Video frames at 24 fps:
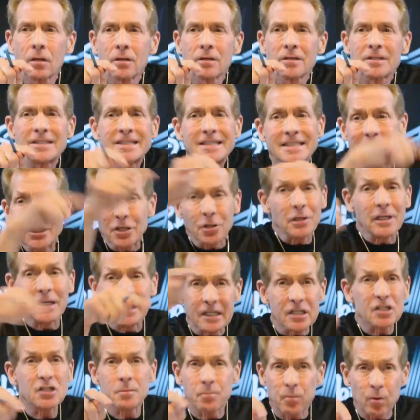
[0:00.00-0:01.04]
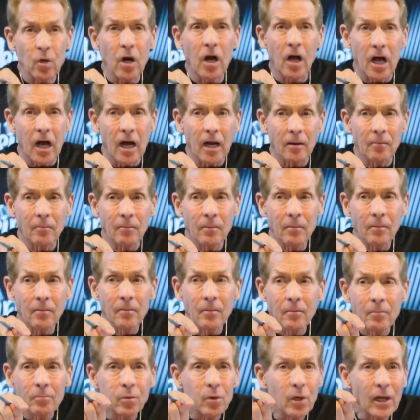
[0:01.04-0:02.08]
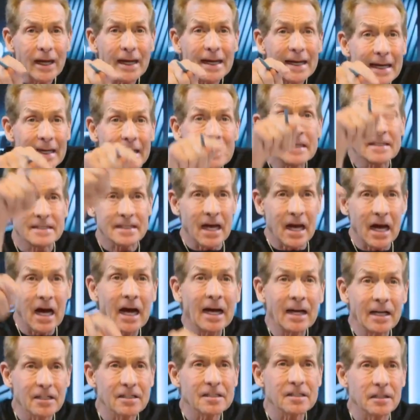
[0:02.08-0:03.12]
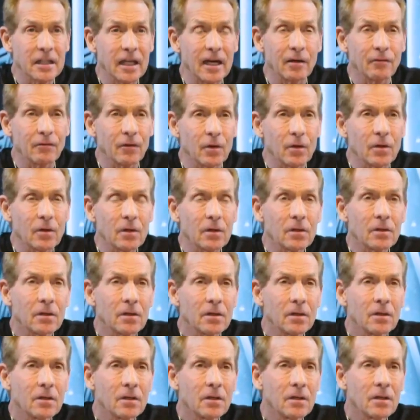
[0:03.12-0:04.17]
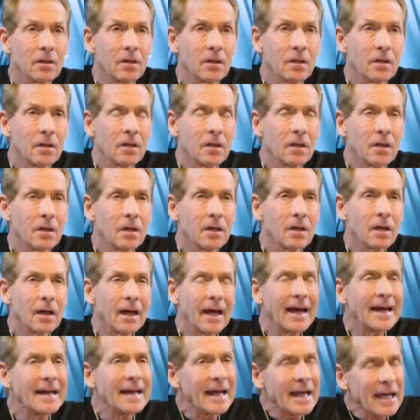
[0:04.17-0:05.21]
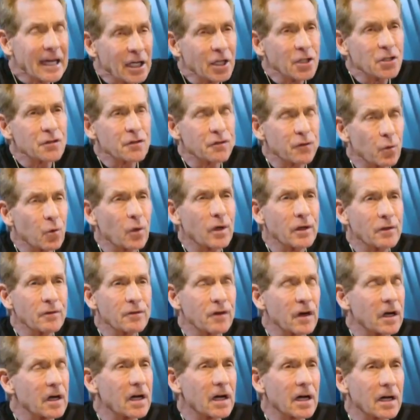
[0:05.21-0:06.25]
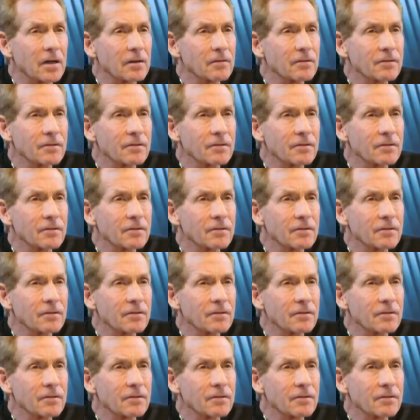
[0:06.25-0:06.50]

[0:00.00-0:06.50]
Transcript: still in his prime, playing at his highest level at age 45.